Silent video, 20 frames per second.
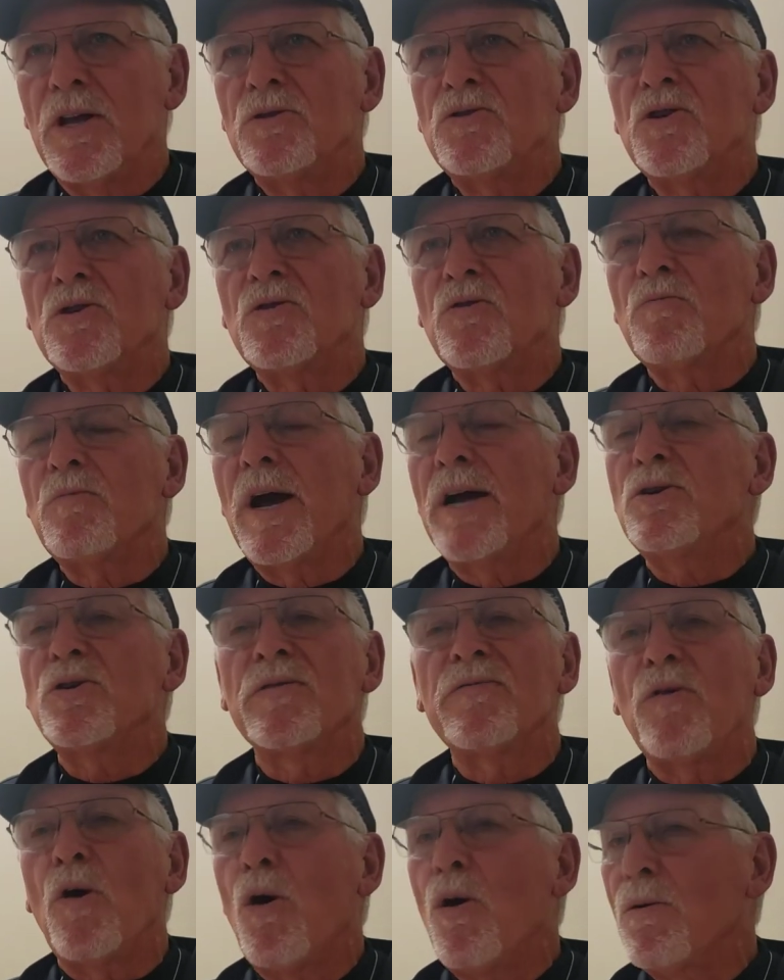It just reminds
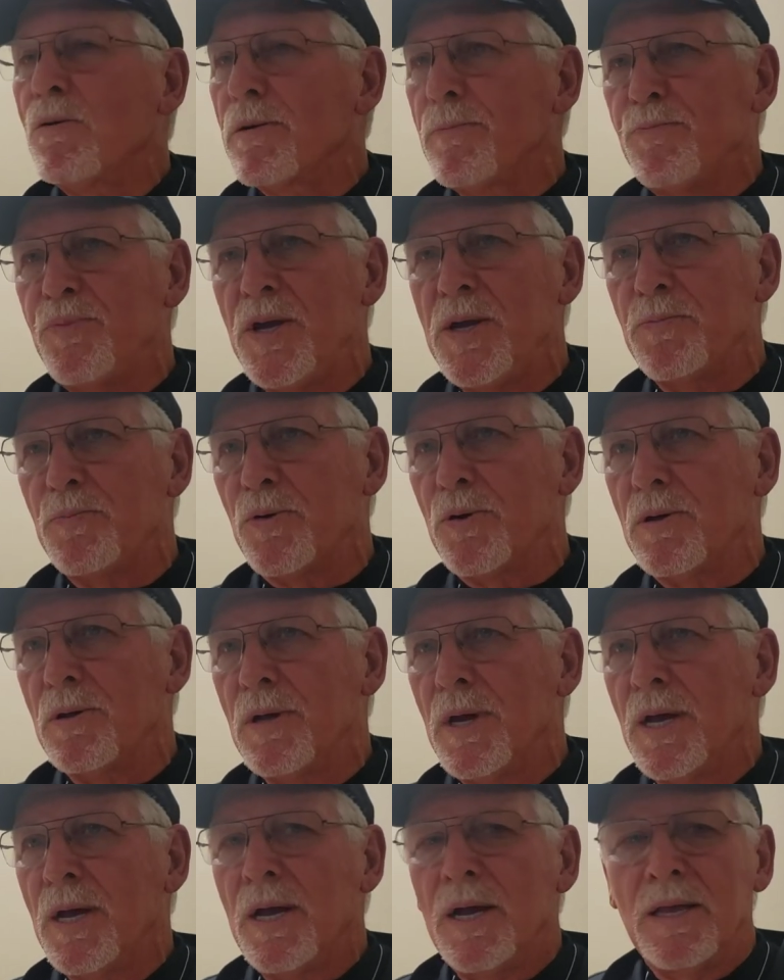you of all the people
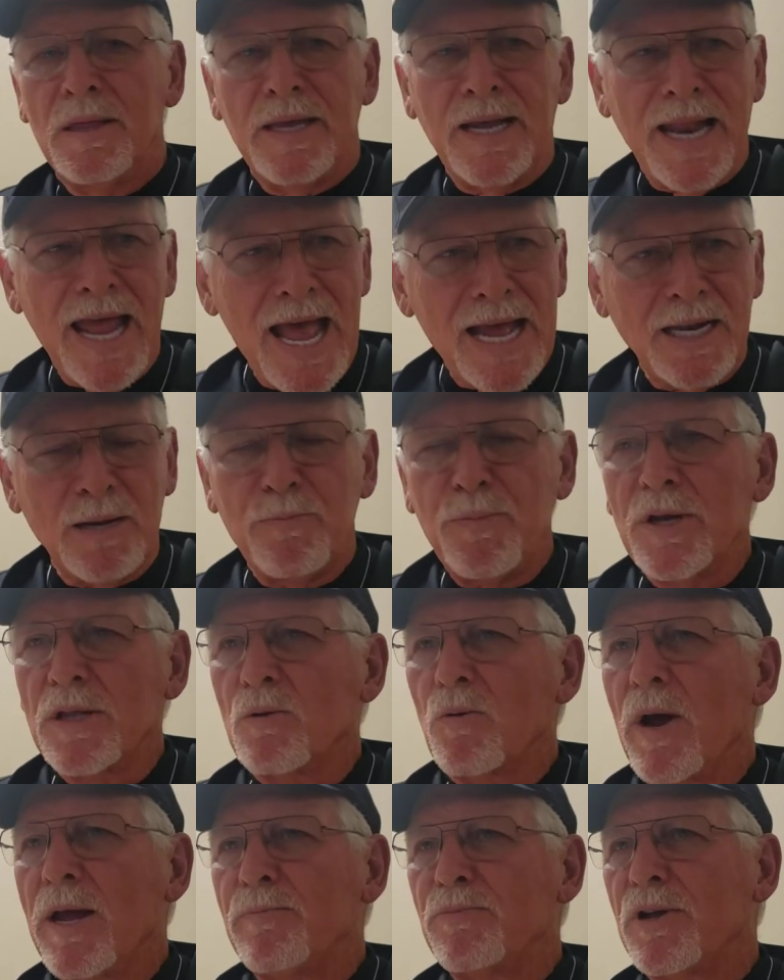that had to be in
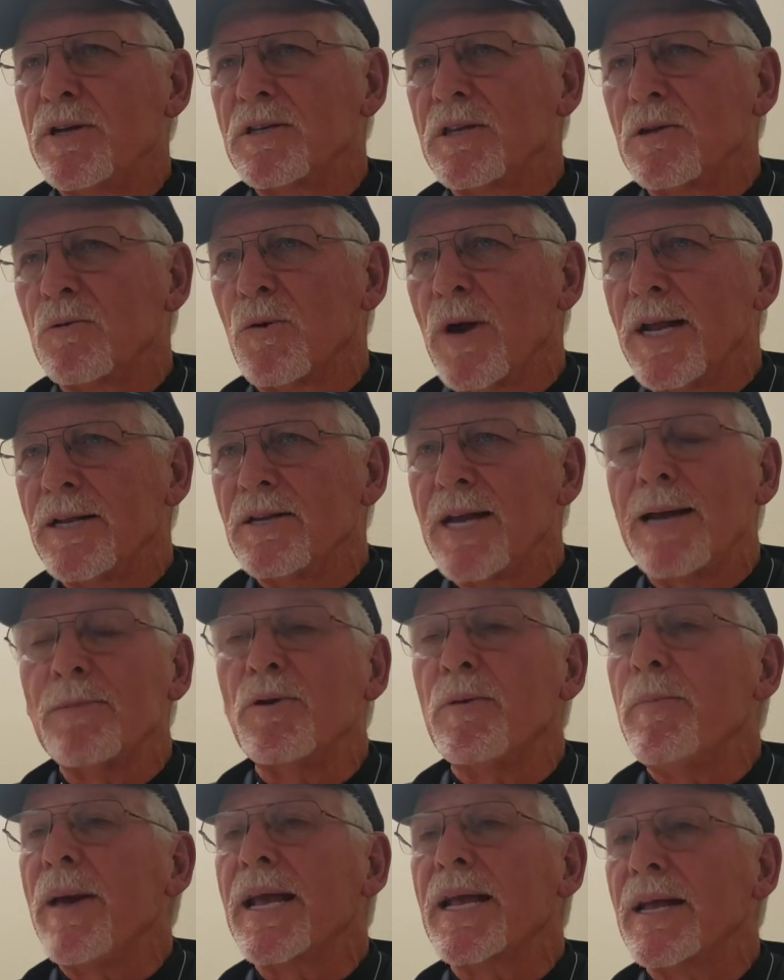the right place at the right
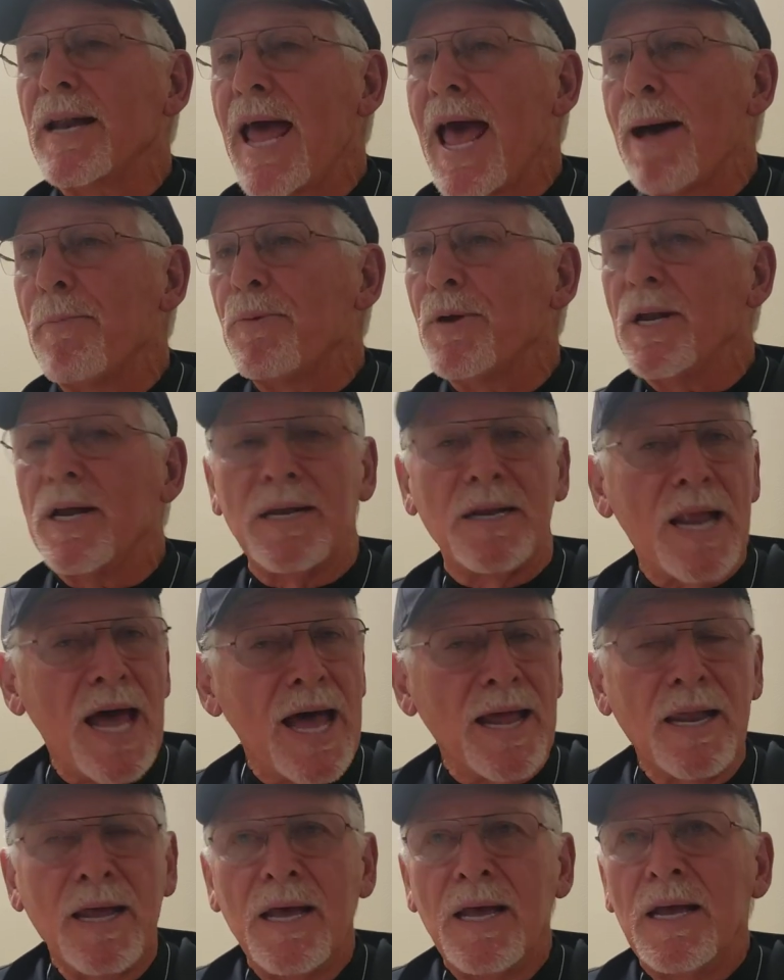time to make it happen. And not